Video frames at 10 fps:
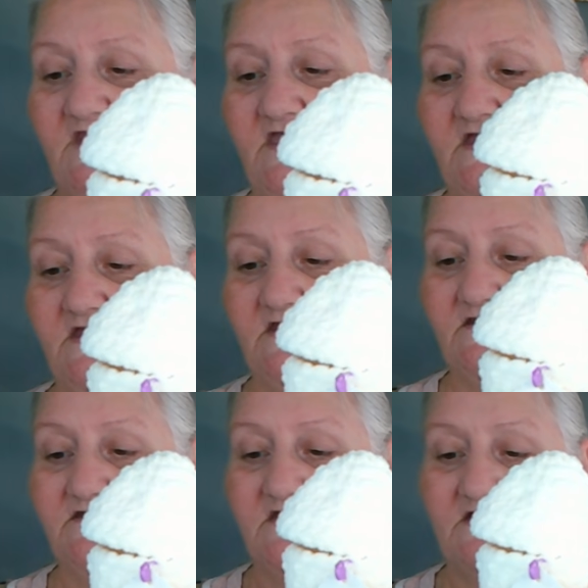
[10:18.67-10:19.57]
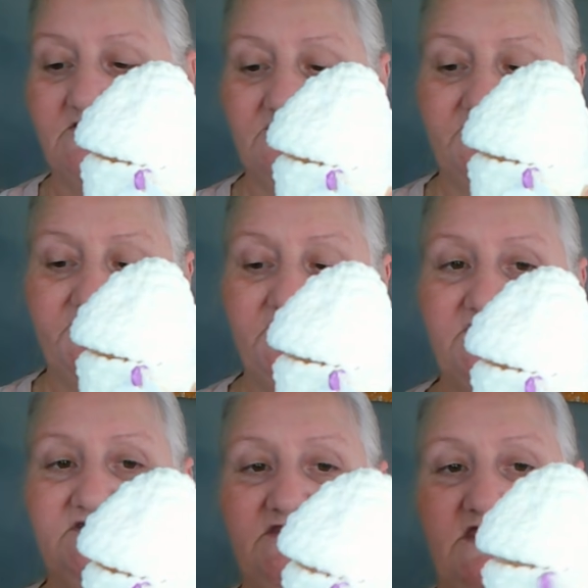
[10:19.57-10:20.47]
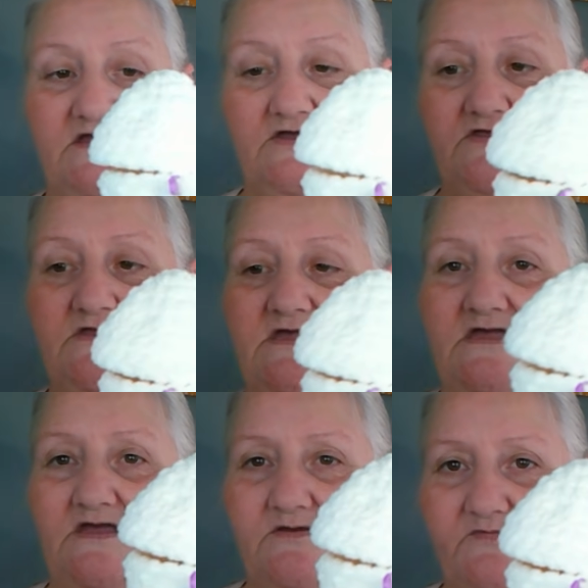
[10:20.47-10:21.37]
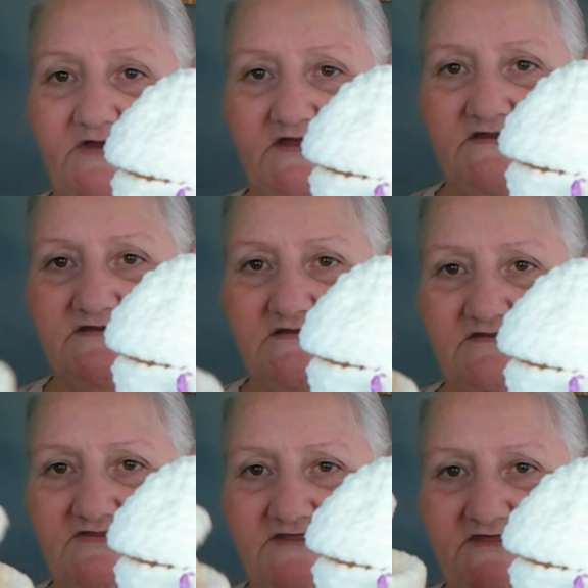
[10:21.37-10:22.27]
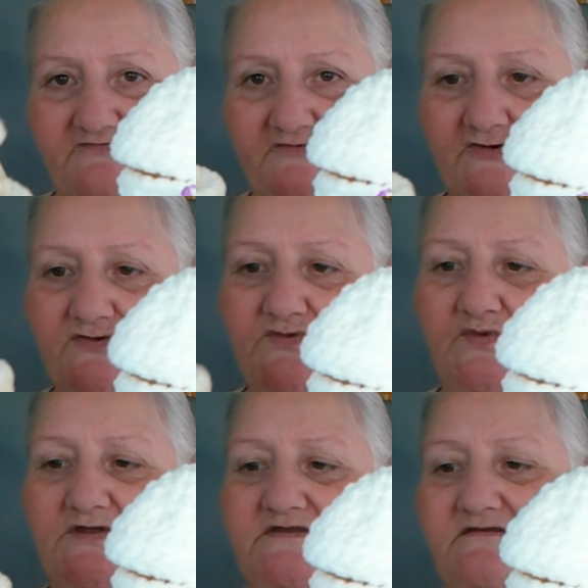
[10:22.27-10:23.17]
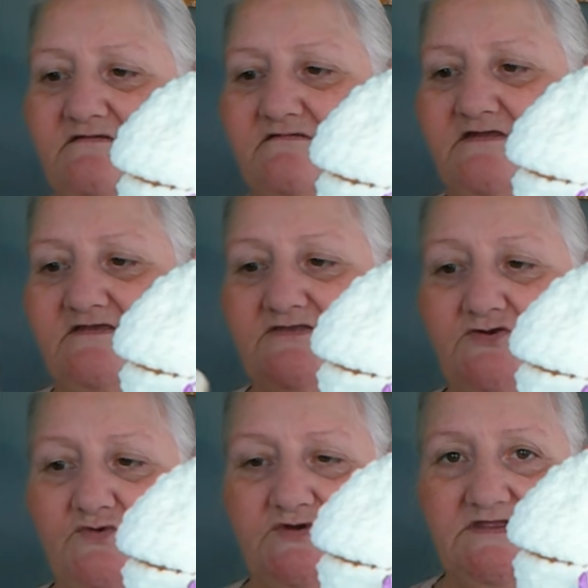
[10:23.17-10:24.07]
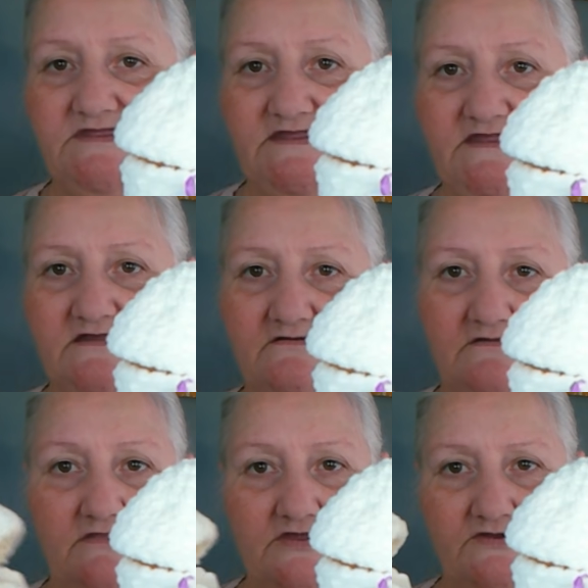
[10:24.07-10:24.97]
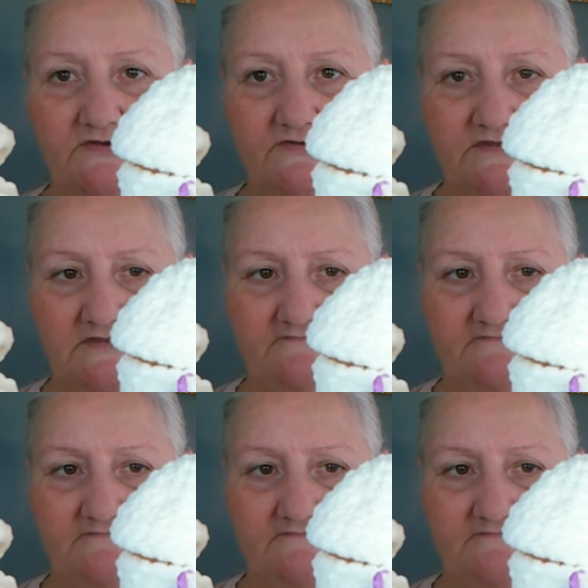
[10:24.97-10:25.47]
And I don't know if you can tell, but the first one doesn't really close.